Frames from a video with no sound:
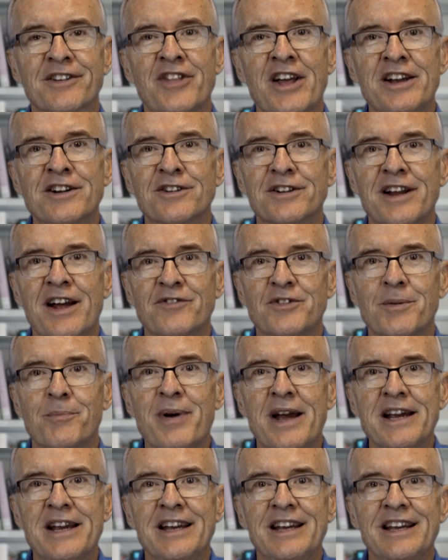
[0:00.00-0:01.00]
They don't have to
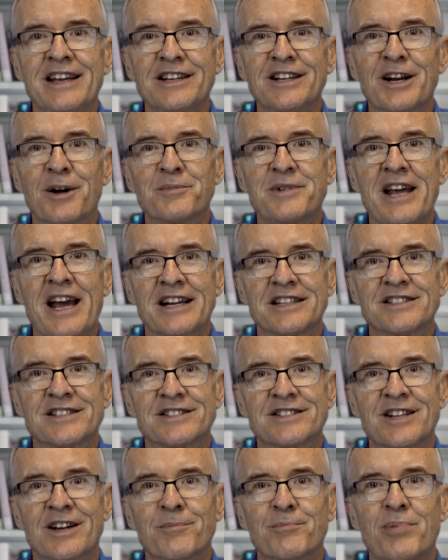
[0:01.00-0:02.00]
pay income
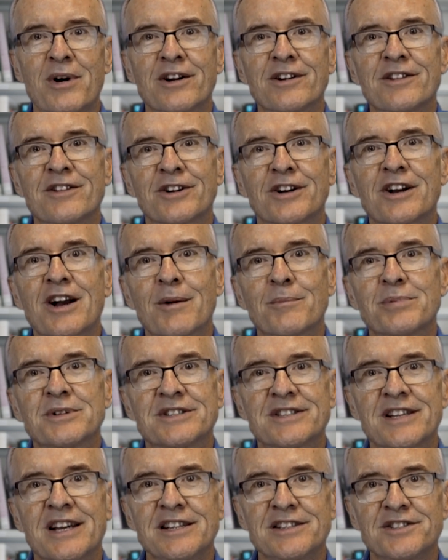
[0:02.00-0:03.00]
taxes on part of their
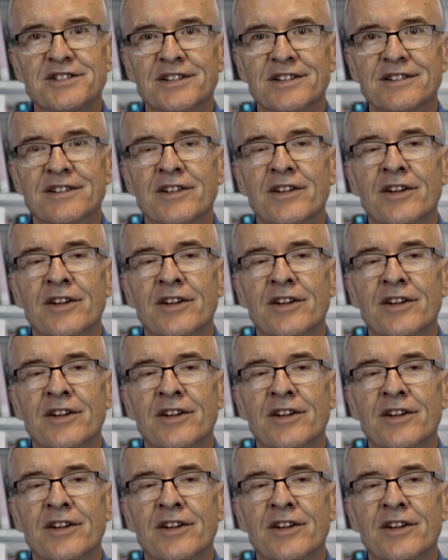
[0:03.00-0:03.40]
compensation.